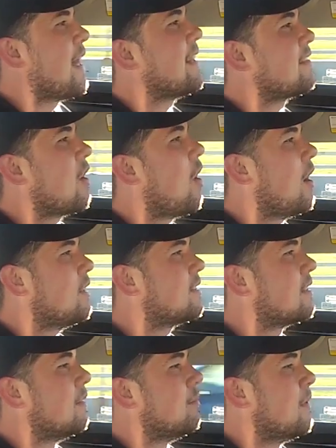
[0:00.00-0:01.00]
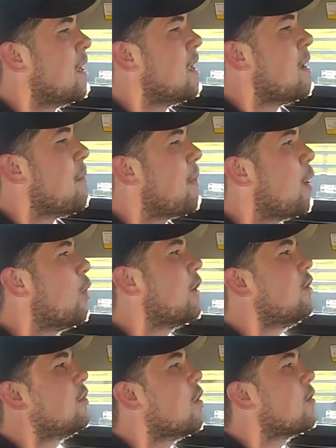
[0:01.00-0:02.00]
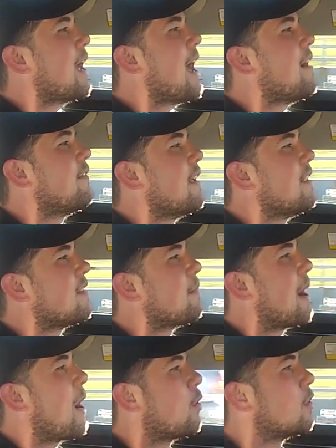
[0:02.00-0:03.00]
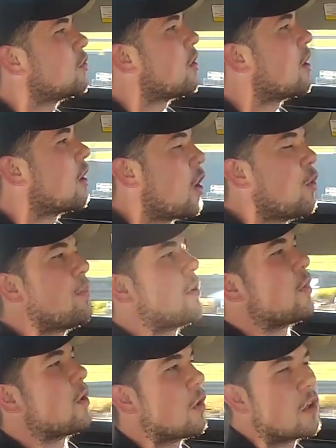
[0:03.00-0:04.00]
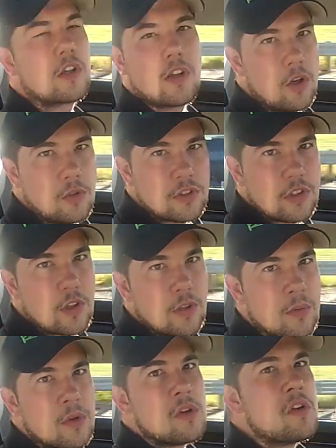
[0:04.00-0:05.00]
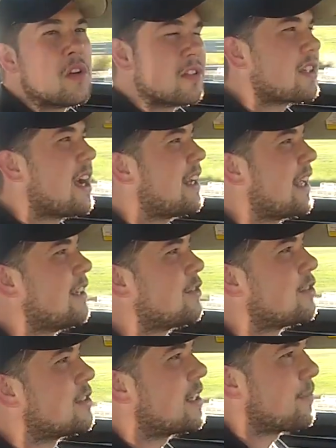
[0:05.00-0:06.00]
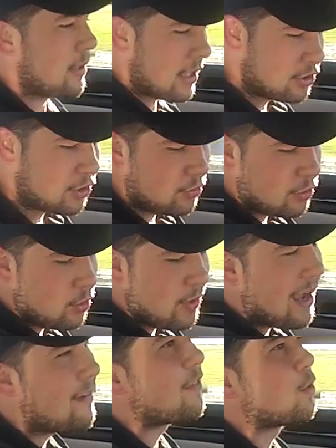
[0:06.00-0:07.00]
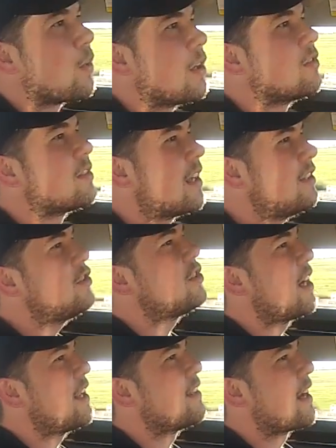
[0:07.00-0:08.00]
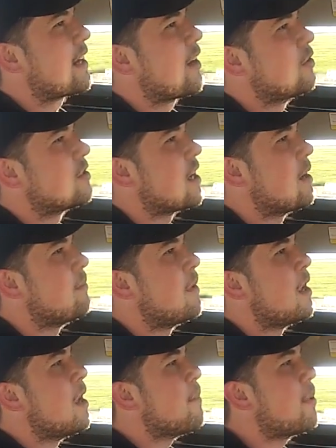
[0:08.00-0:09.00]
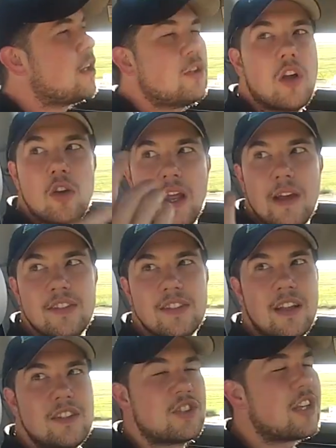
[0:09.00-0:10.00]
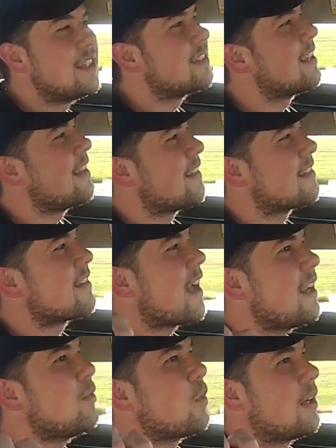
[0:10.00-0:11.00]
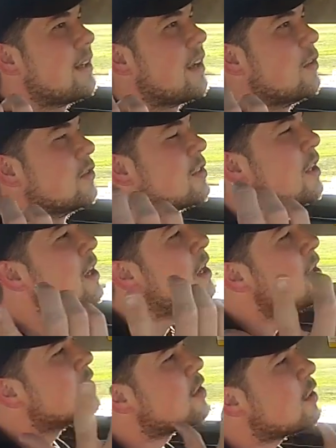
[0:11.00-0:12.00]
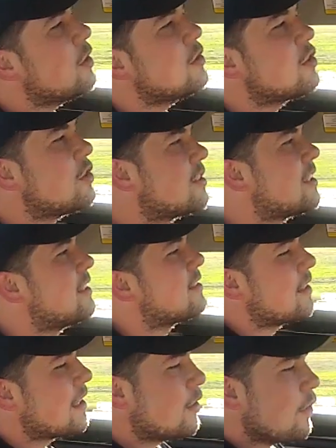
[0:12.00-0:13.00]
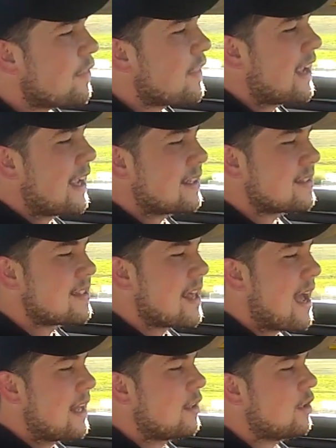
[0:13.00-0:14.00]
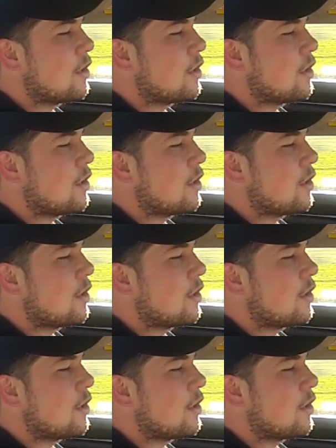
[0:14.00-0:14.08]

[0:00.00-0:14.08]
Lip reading: That's awesome. But what you don't have is a power trunk opener or closer. It's kind of interesting because you do have the rear sunshade that goes up, but you don't have sunshades in the side windows. So there's just these little things that